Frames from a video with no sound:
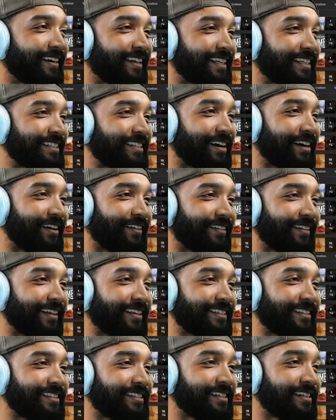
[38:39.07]
So
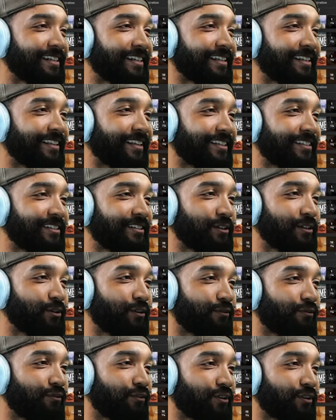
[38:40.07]
let's do
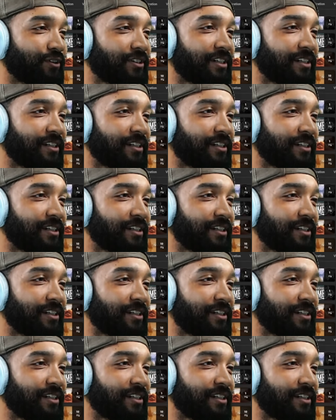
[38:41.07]
the first